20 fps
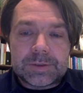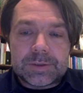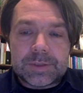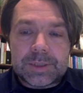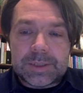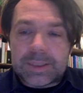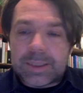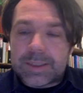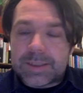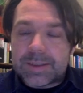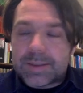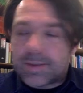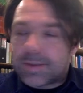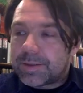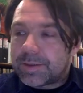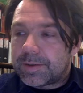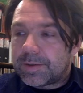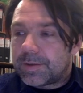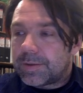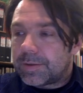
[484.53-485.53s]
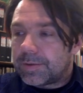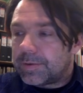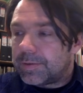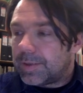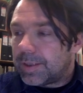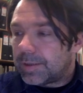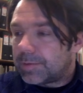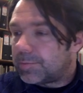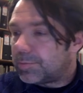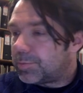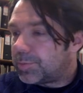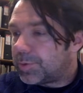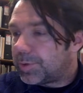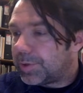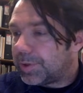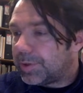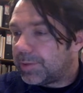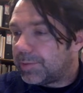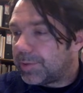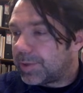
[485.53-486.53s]
I guess that
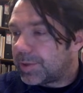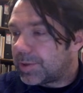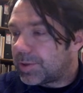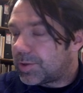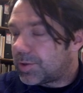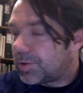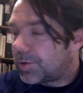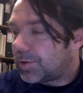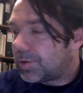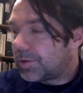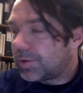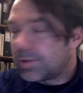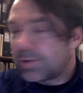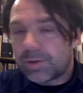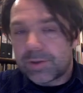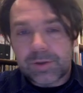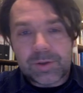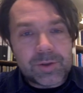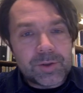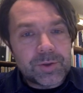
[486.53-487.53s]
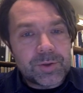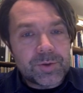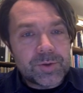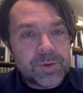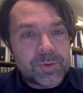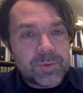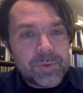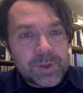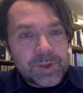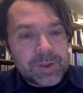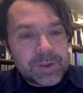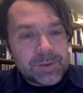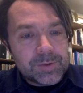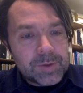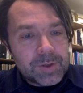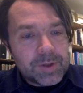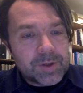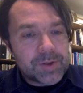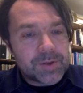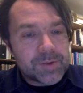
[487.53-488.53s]
pretty much concludes what I
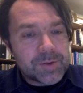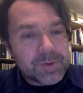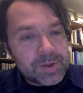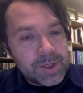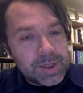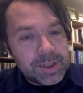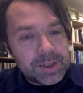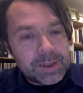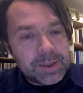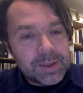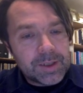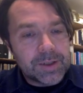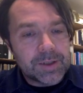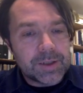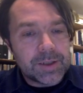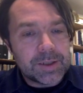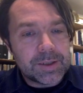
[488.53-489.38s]
wanted to say